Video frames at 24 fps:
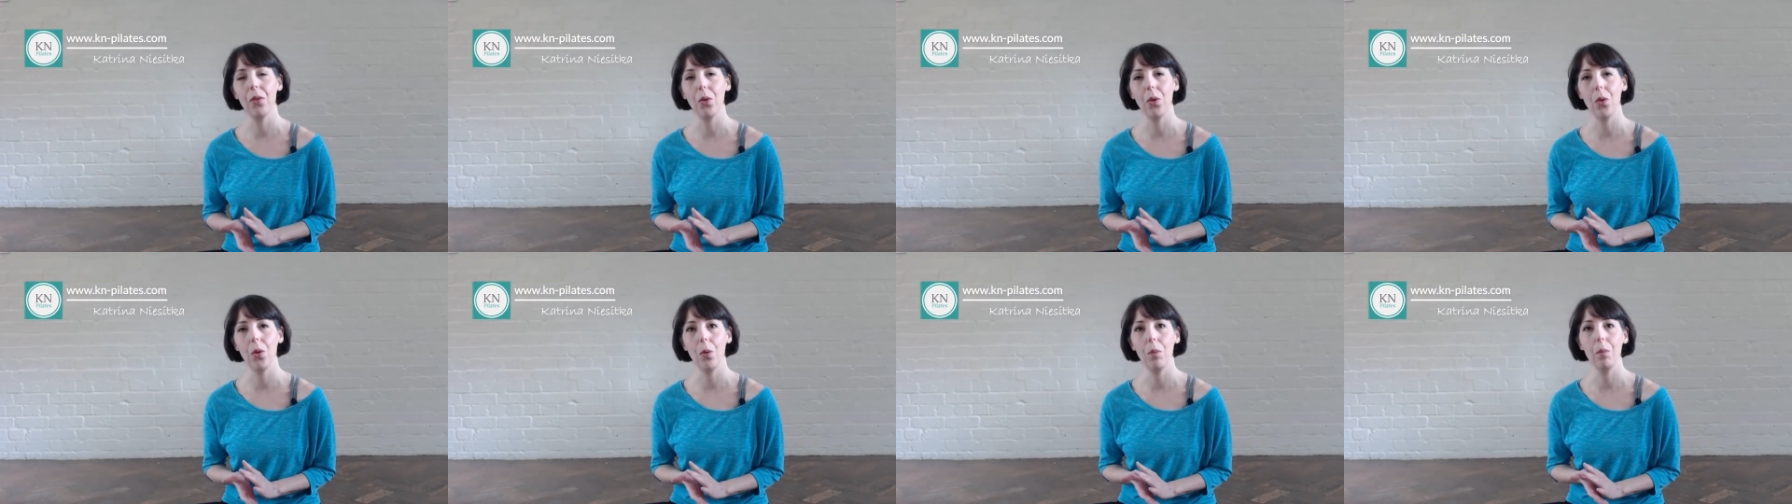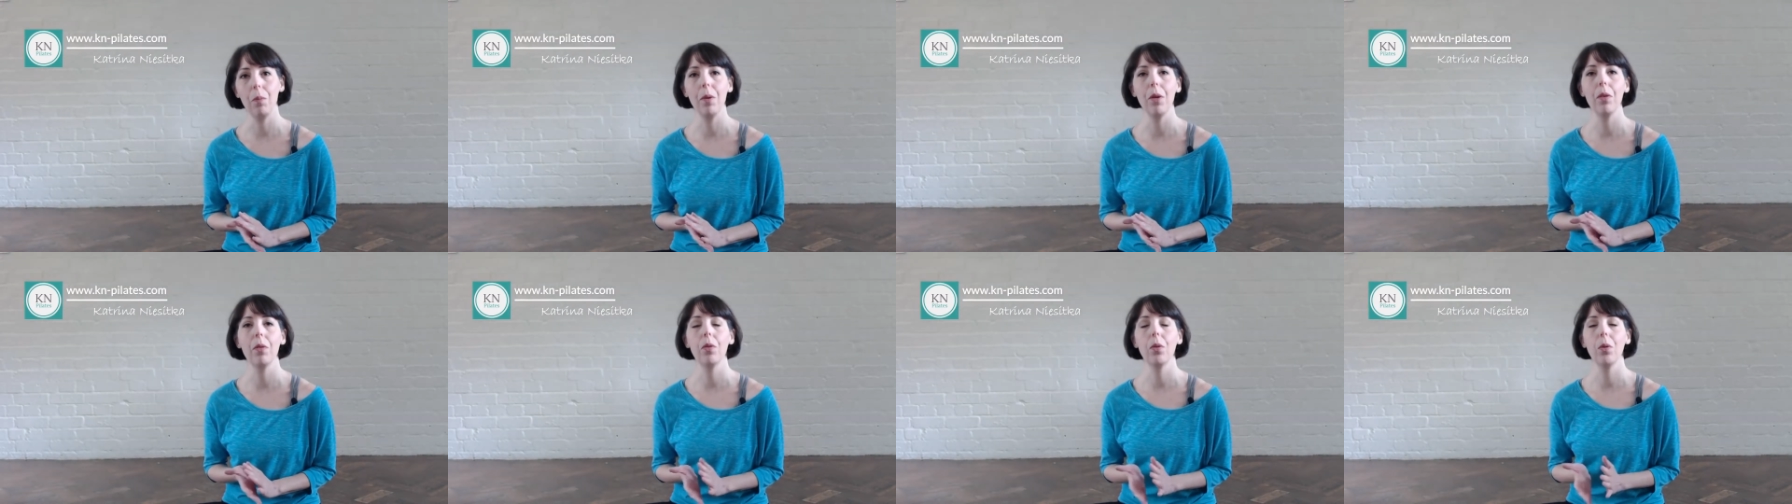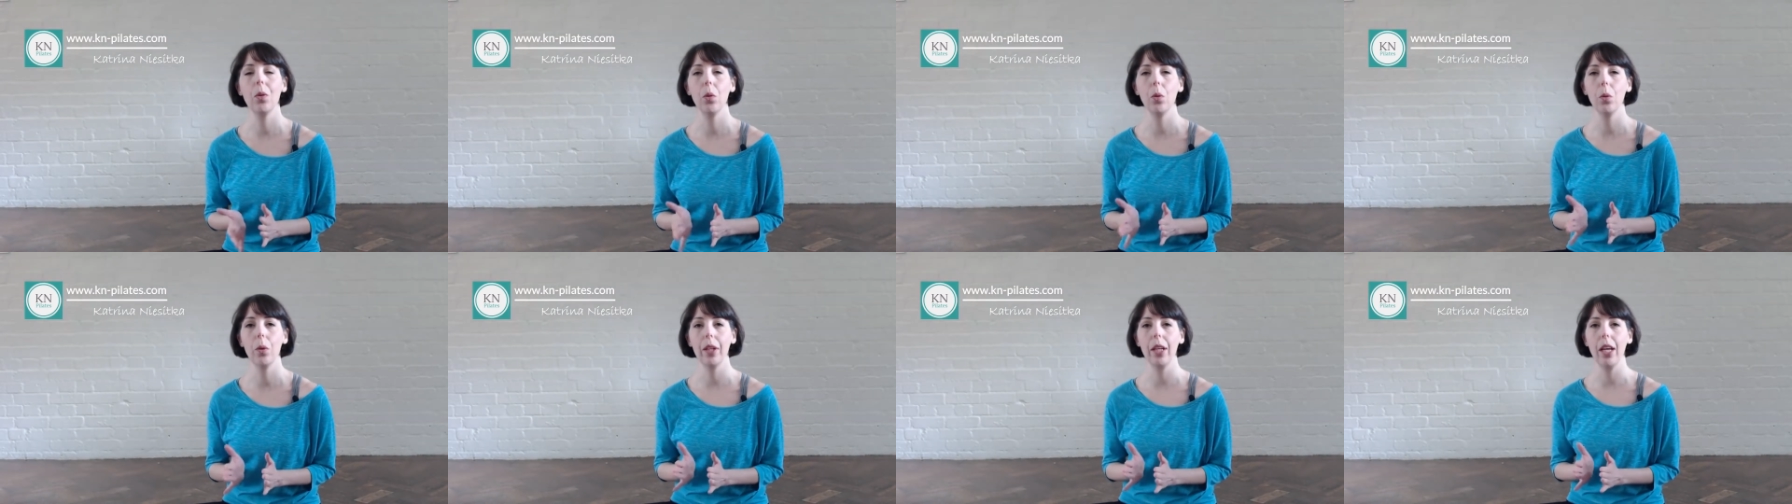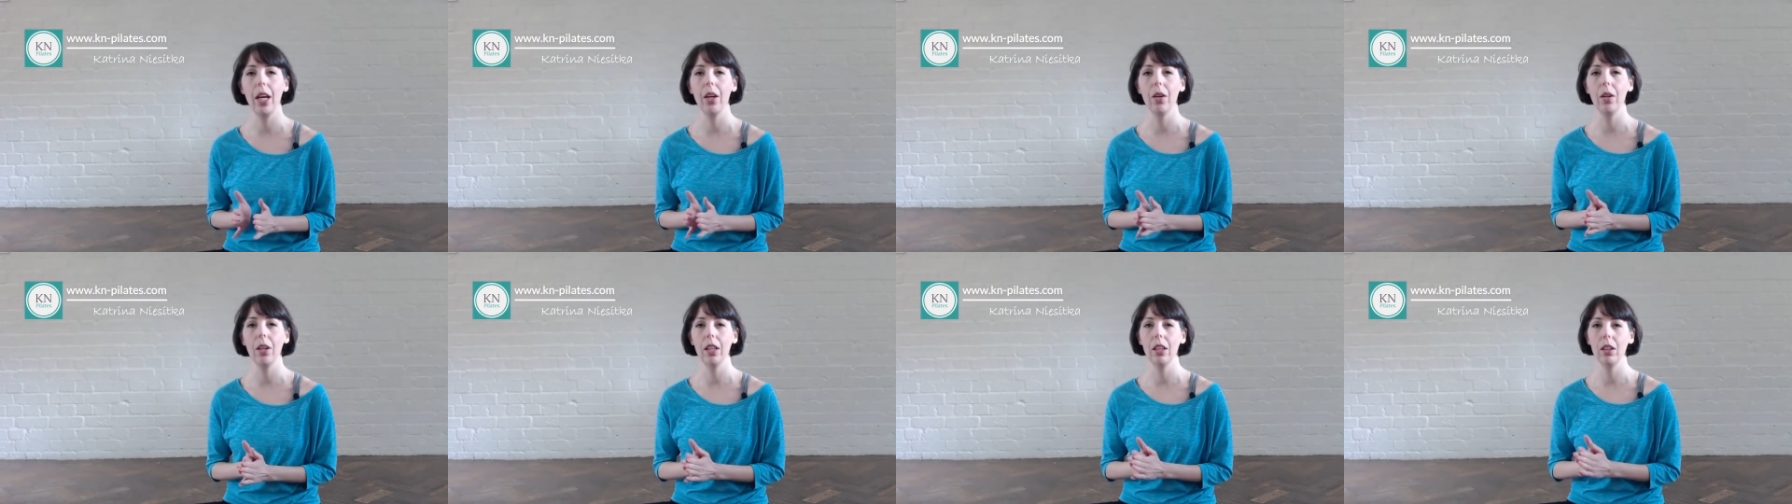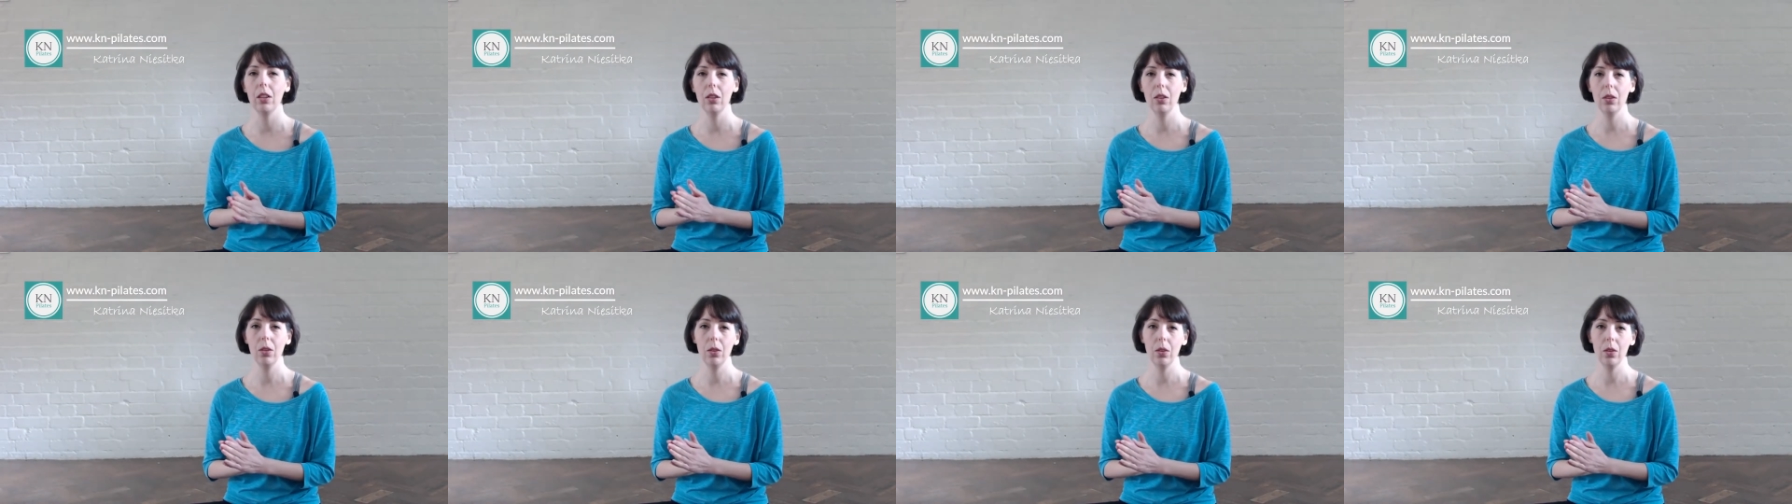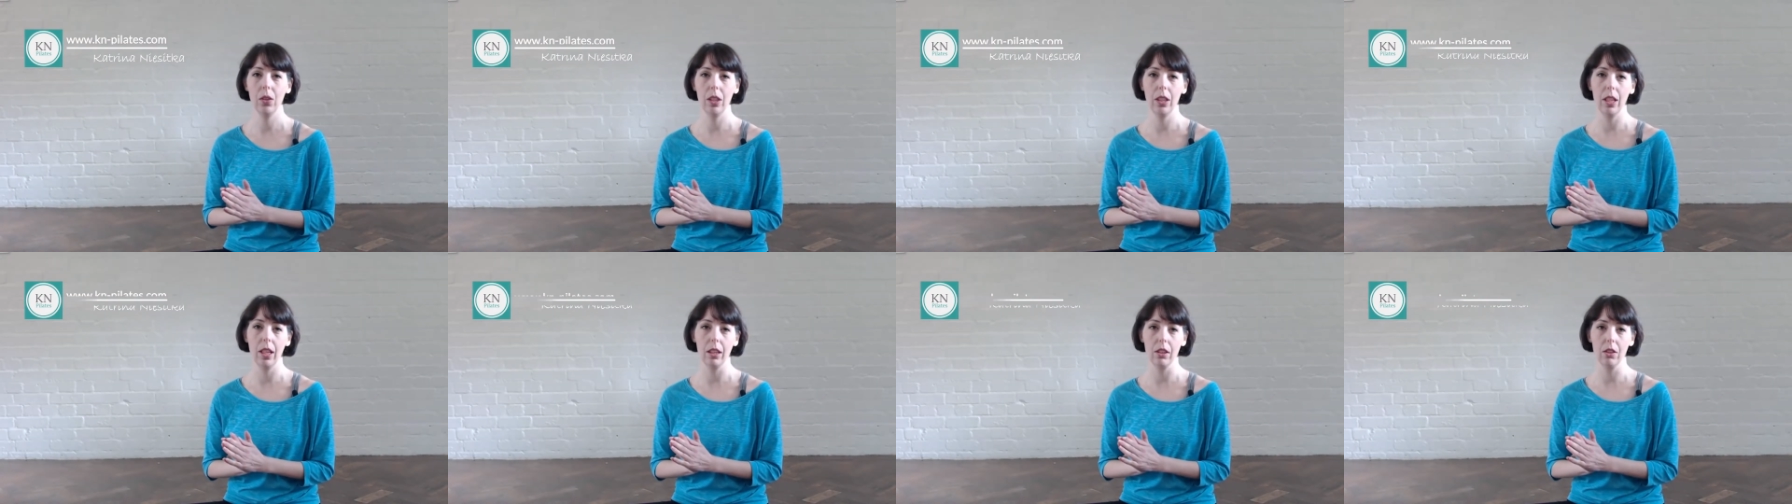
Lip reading: for before we go into the